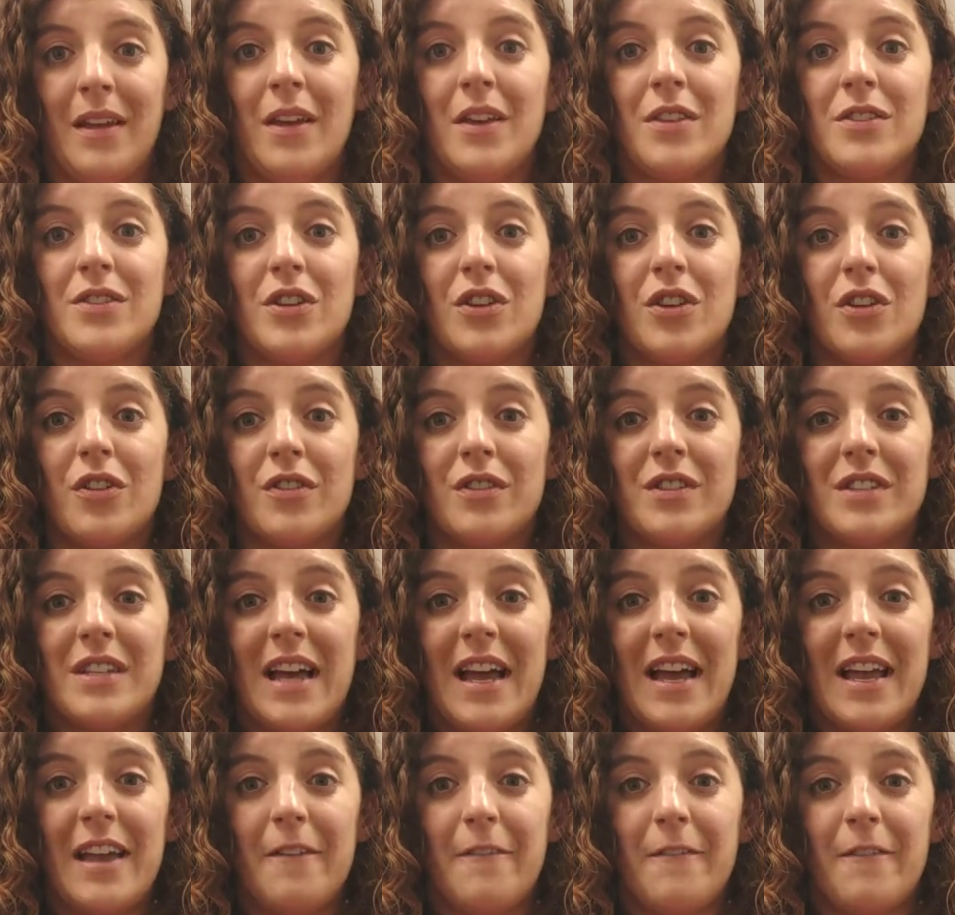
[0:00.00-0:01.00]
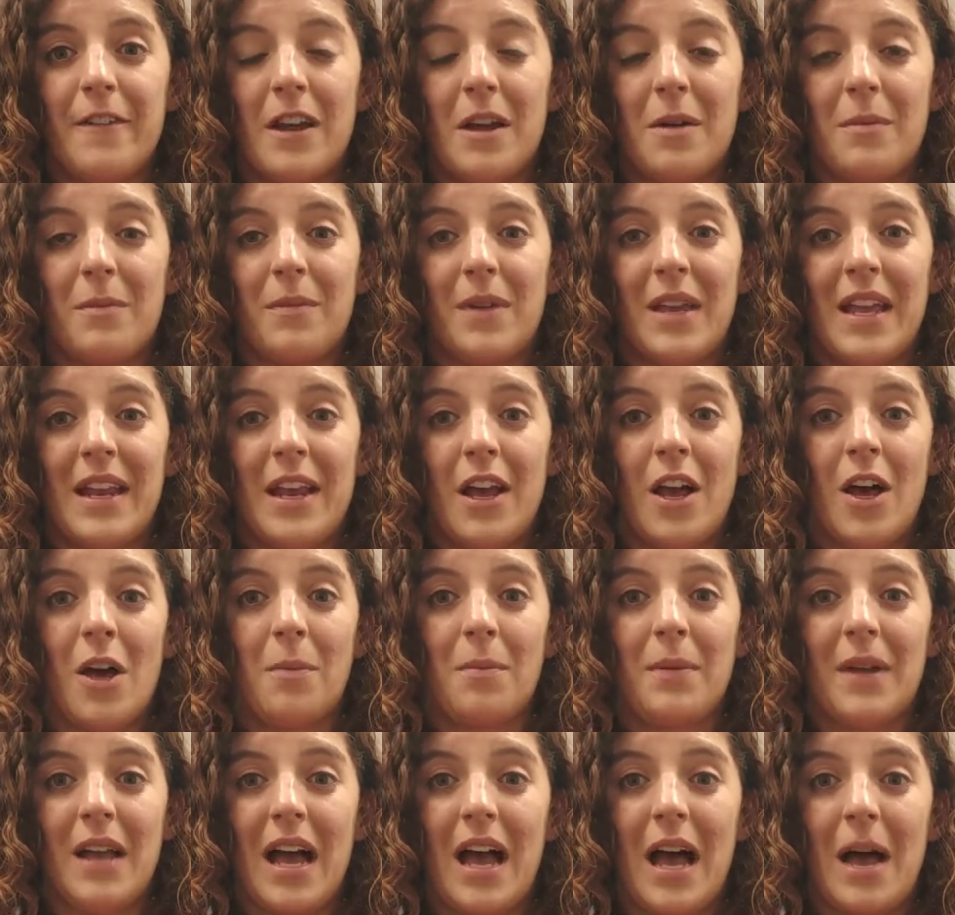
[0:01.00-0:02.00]
So your diaphragm can
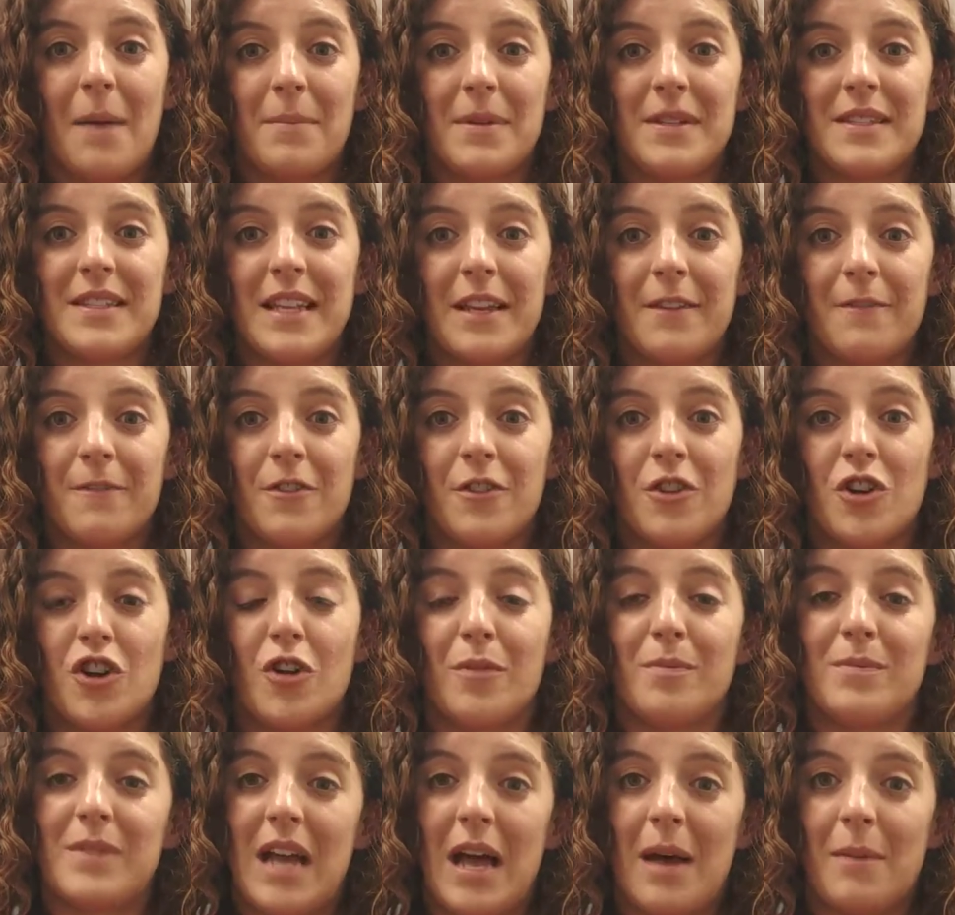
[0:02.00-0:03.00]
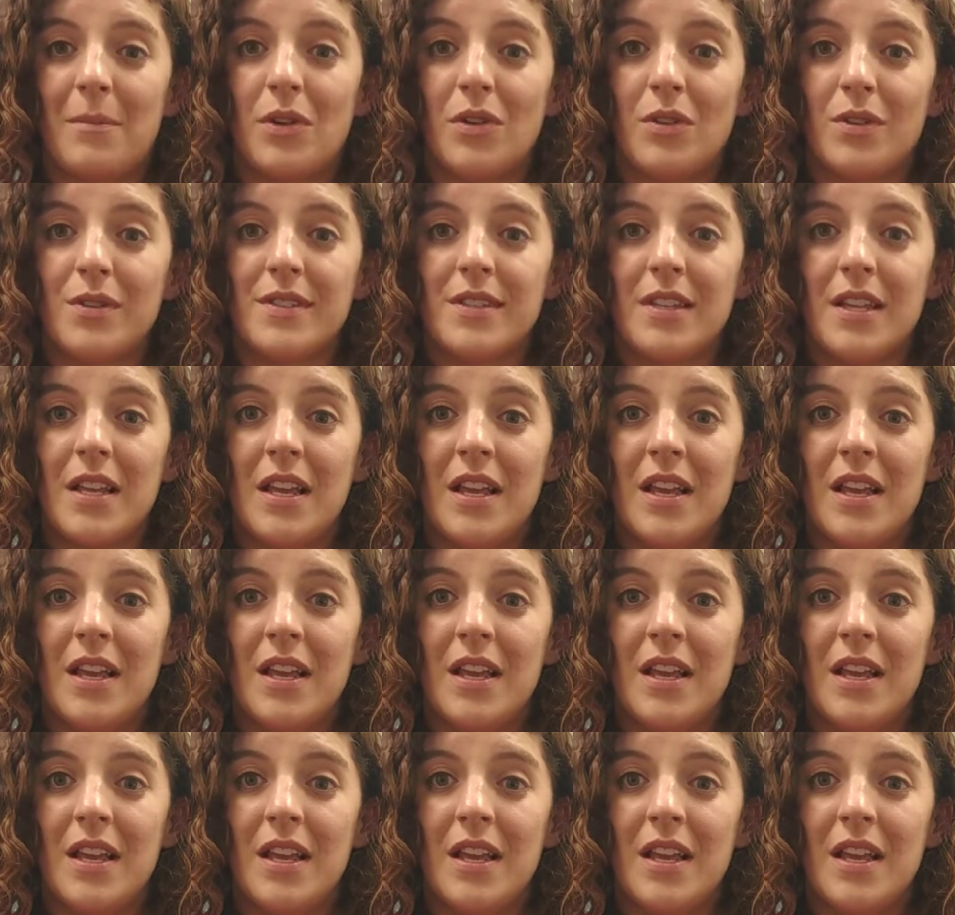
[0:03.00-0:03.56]
help compensate for your abdominals